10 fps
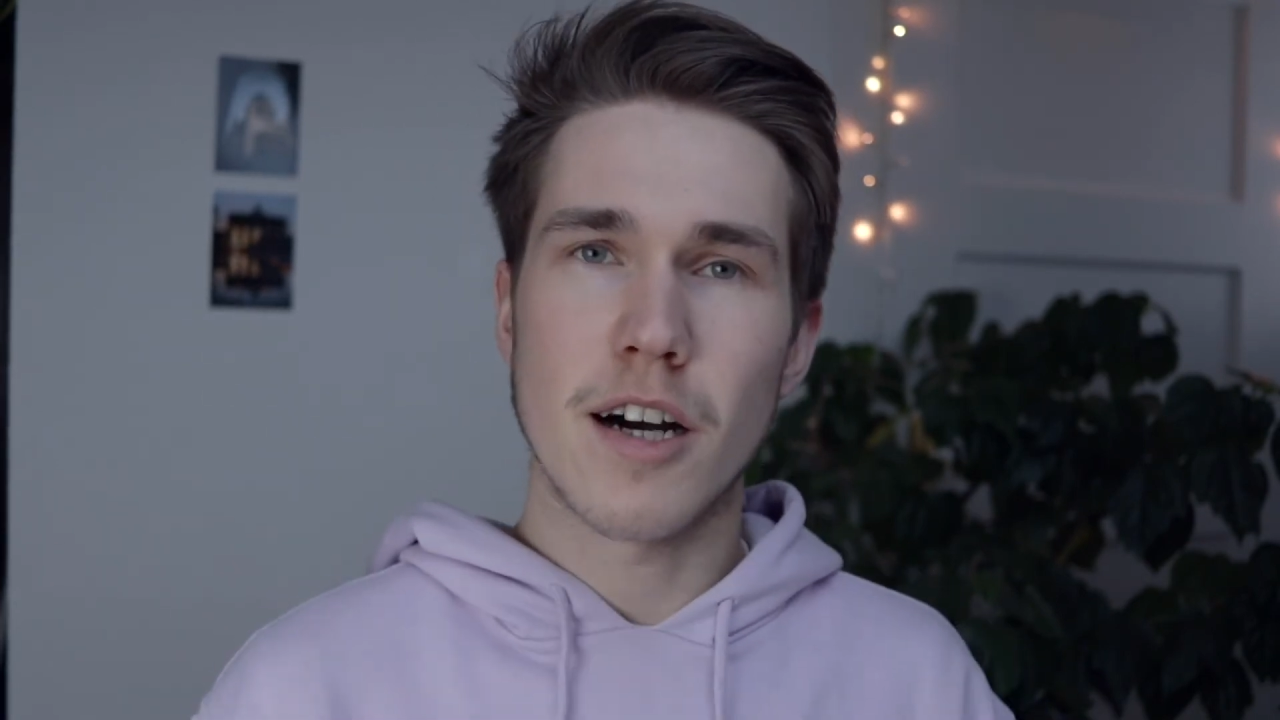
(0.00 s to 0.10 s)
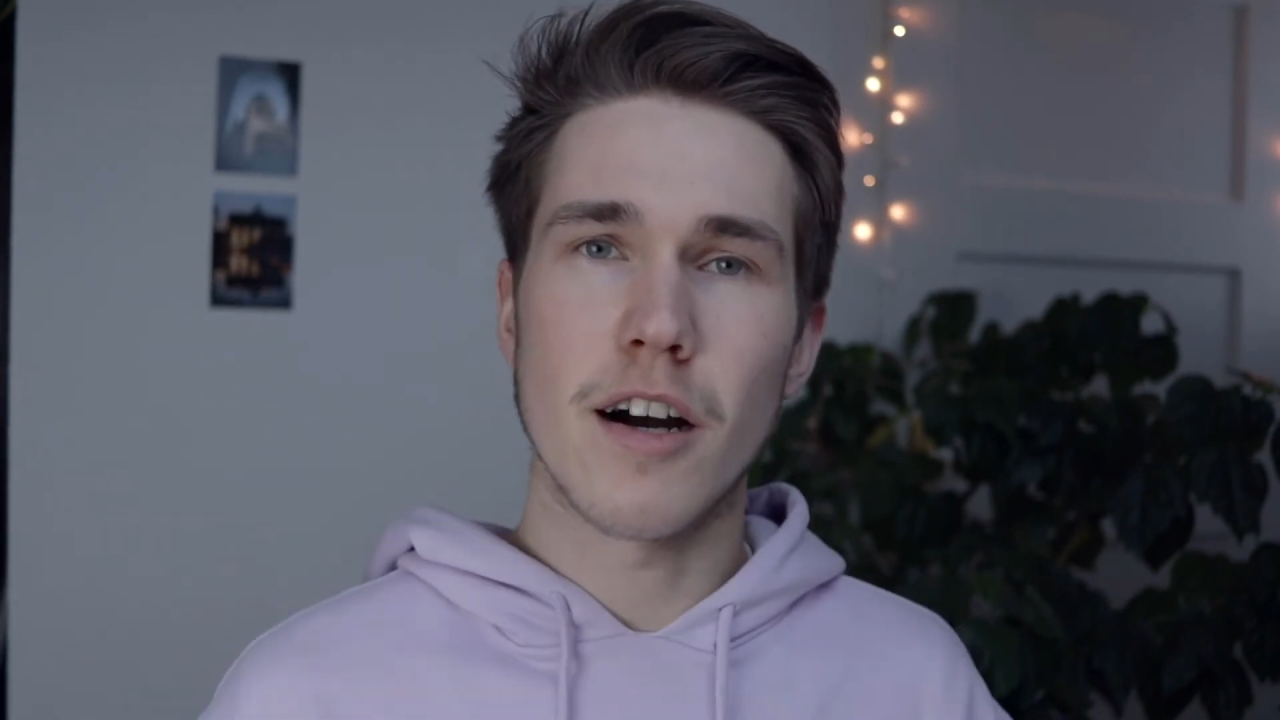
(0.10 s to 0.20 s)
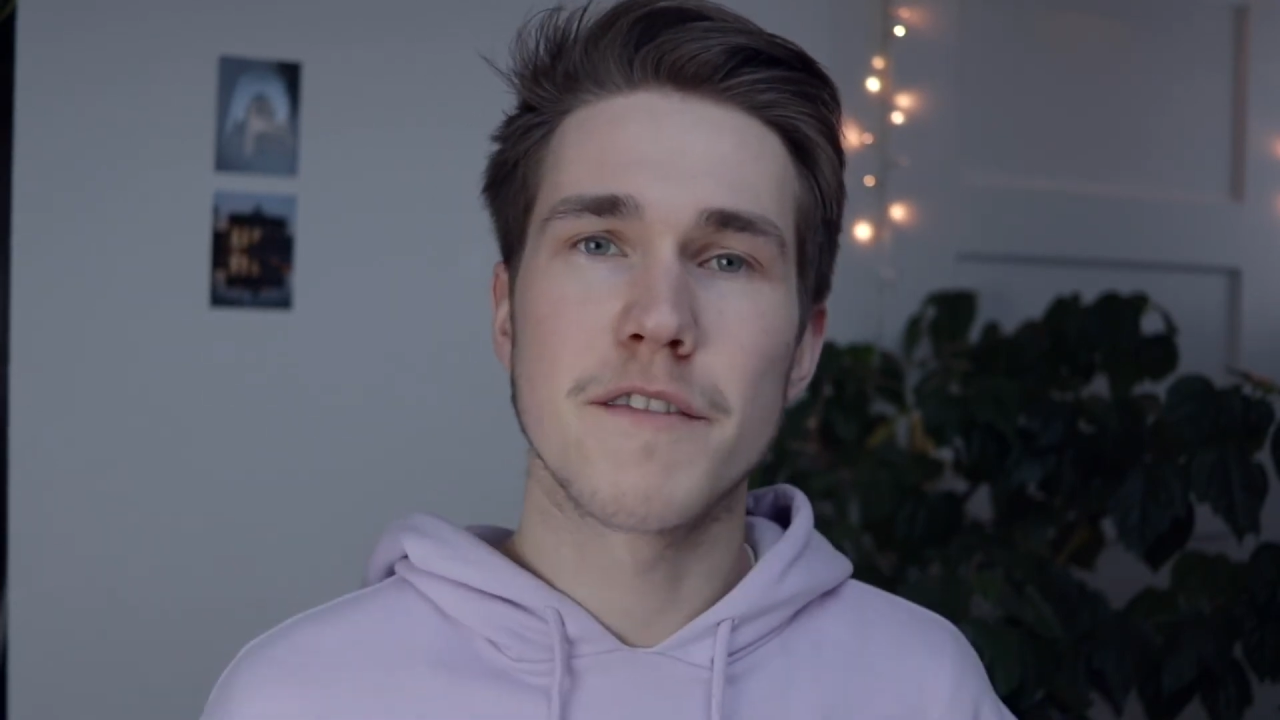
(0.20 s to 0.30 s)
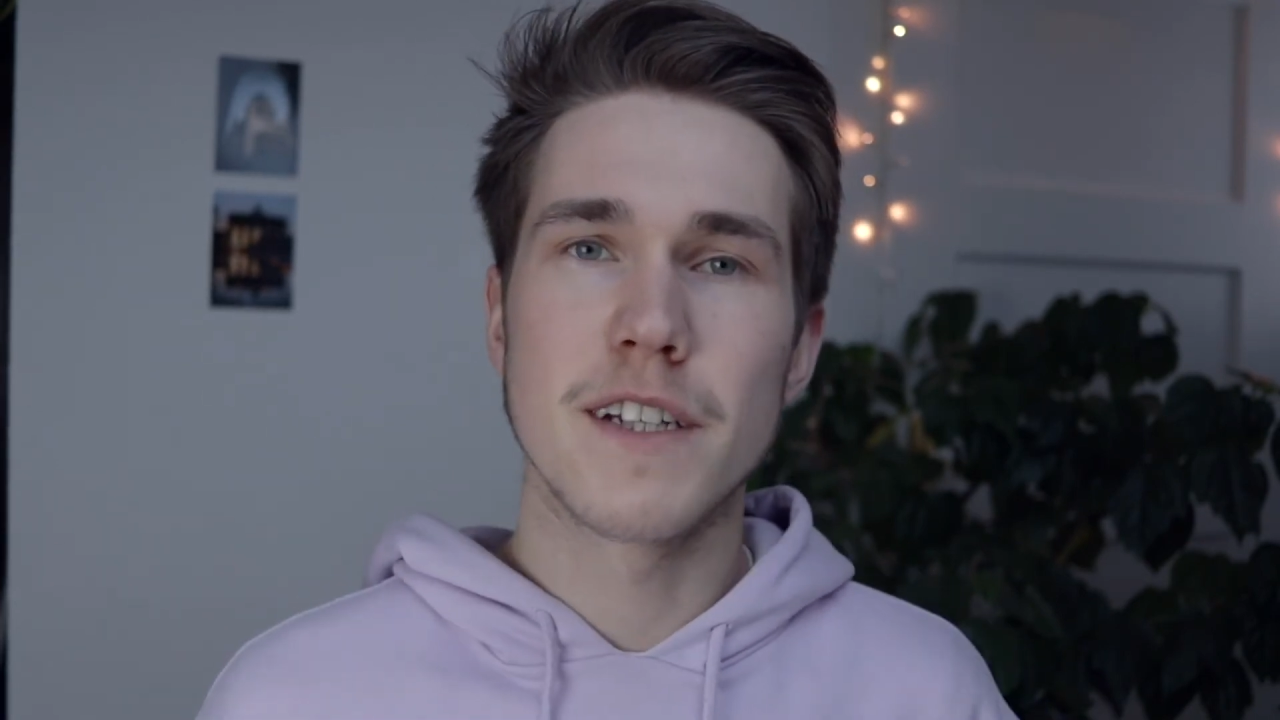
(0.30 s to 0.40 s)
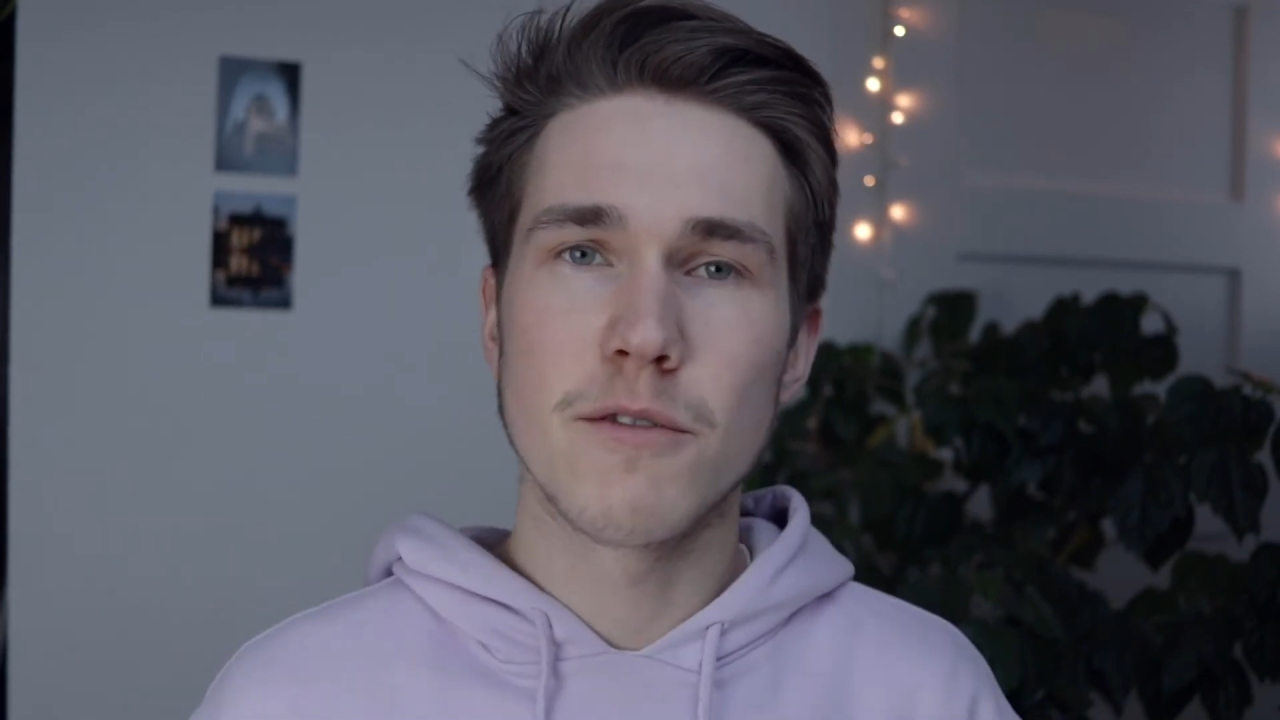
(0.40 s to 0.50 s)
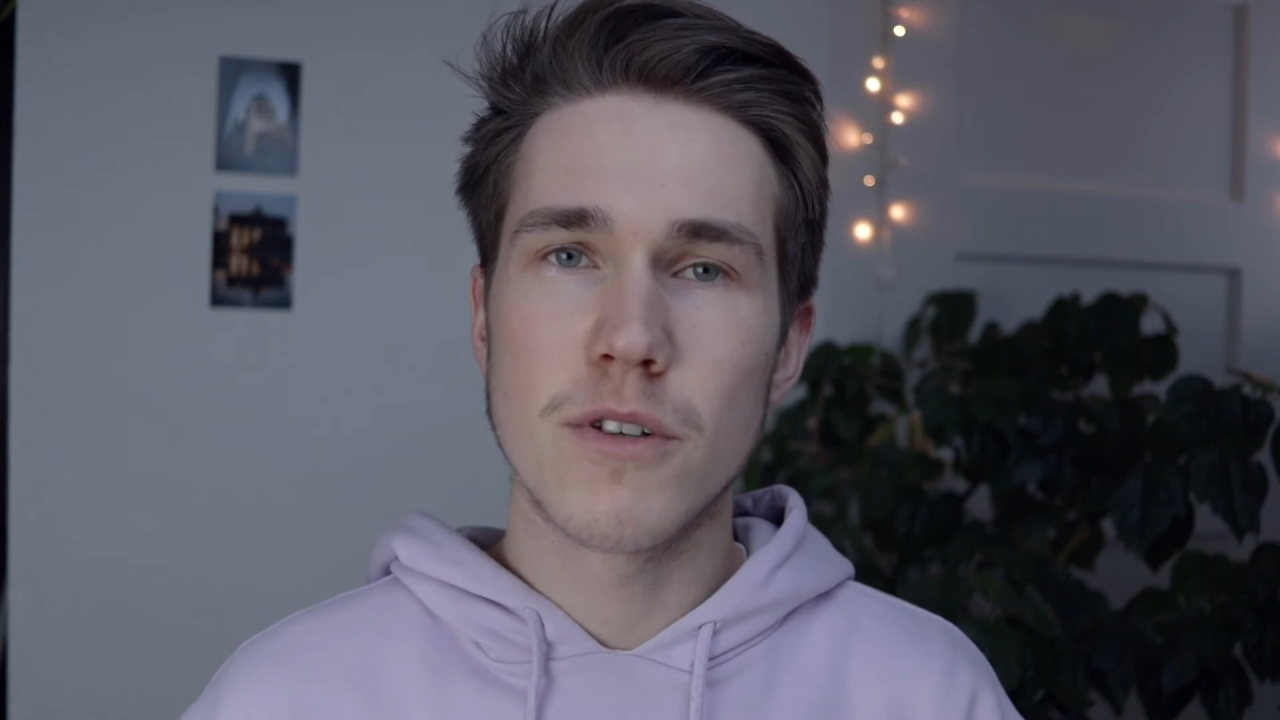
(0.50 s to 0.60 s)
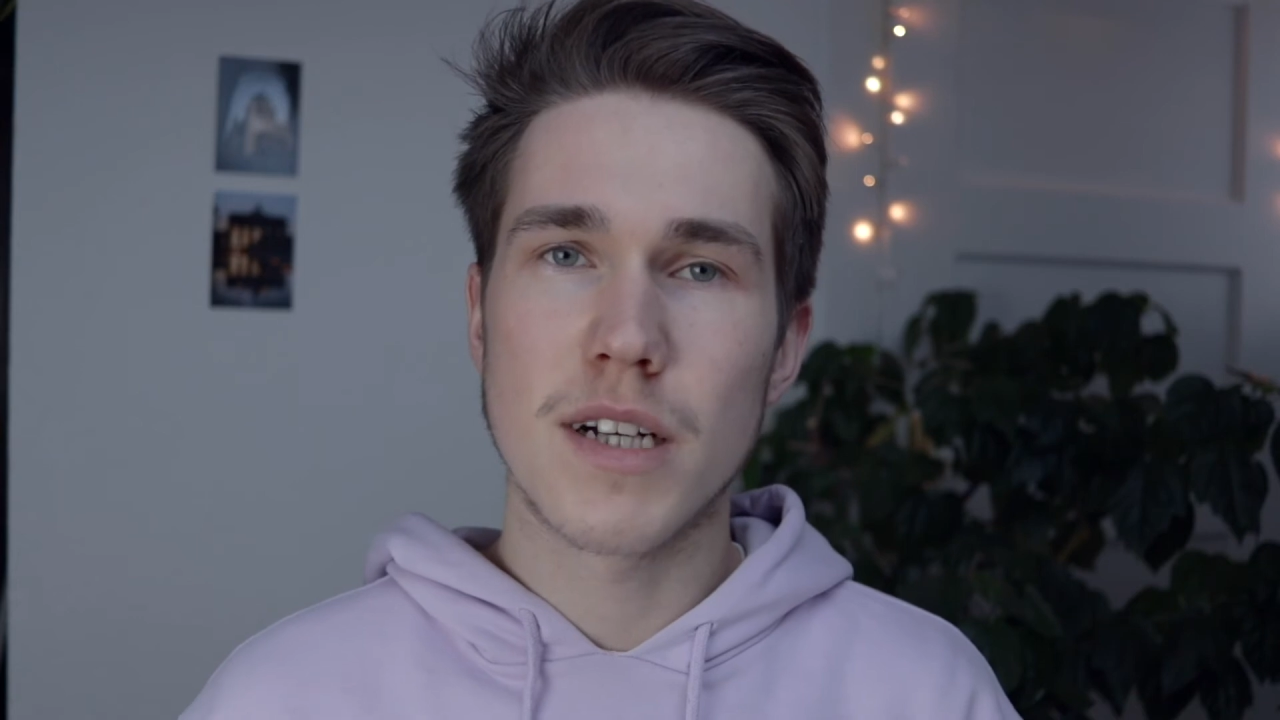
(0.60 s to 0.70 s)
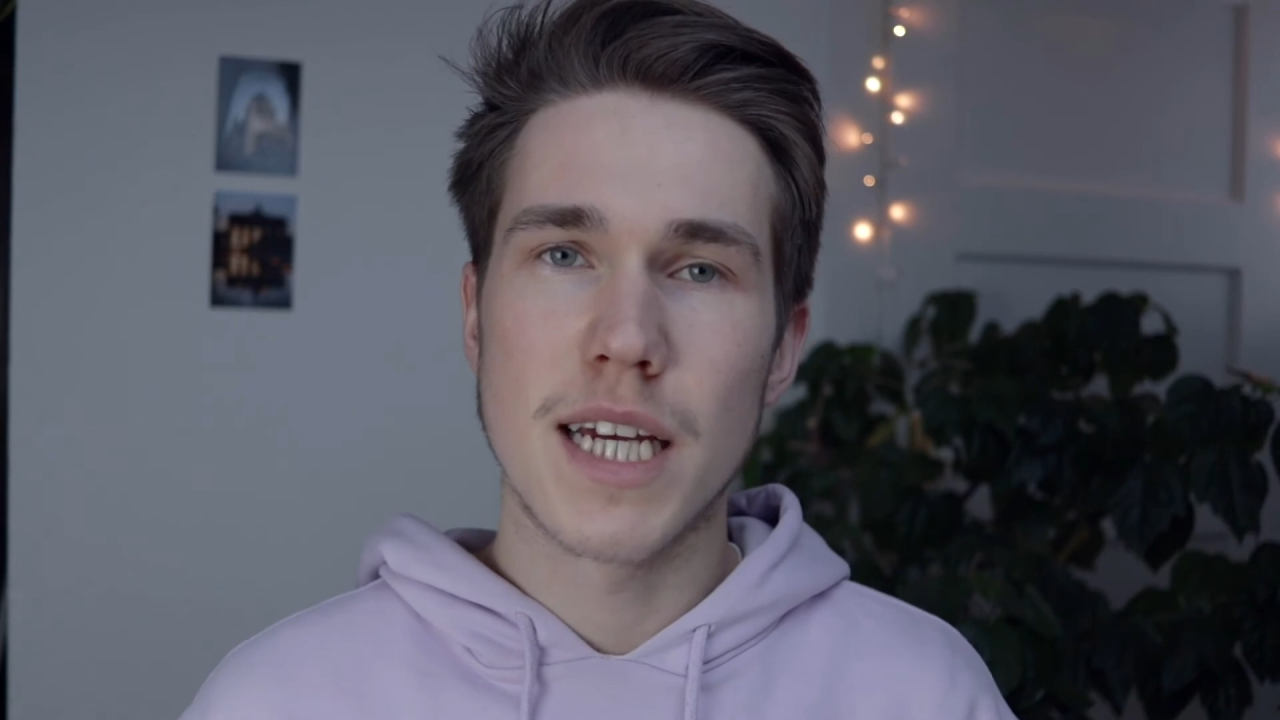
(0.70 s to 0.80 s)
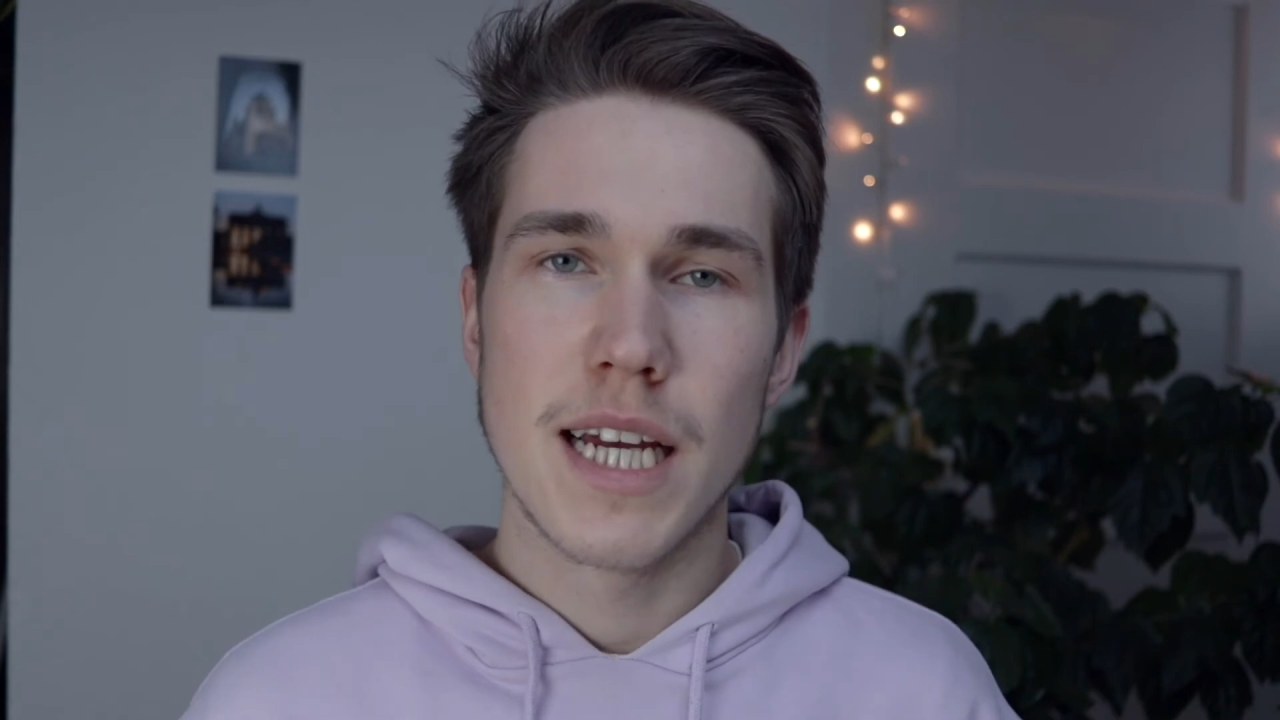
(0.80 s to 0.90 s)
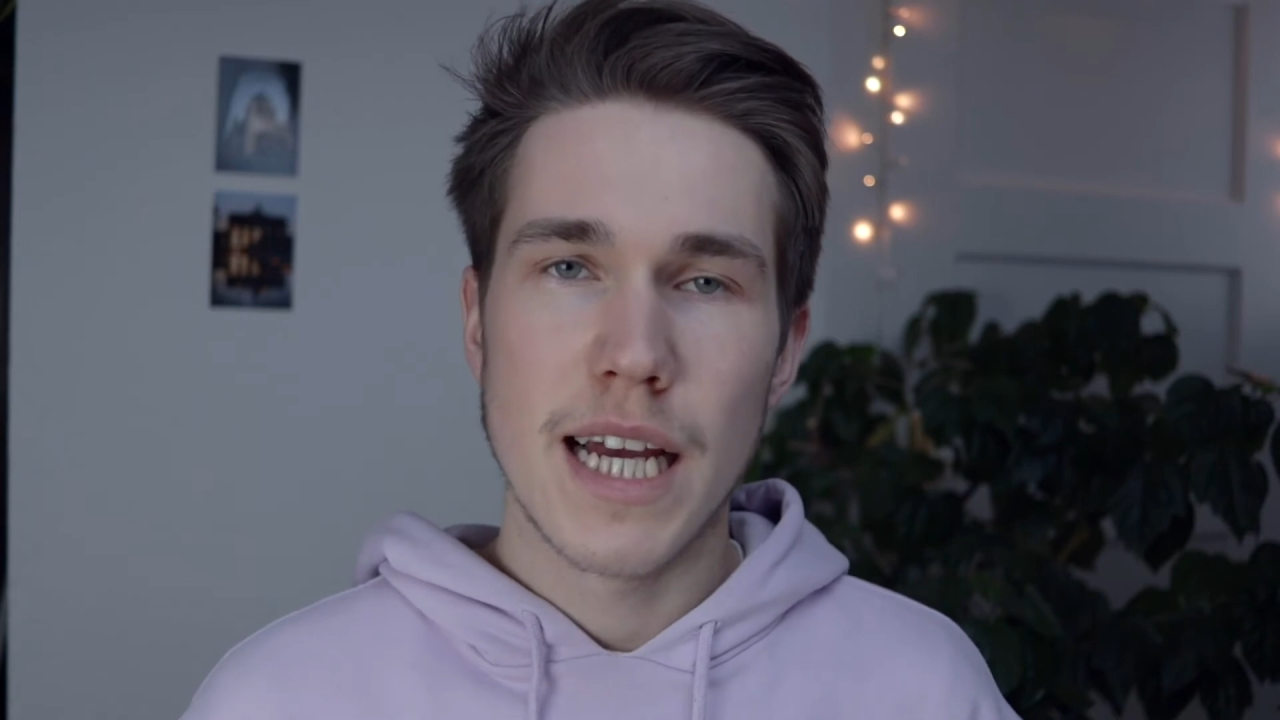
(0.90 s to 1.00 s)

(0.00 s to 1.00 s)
of the wood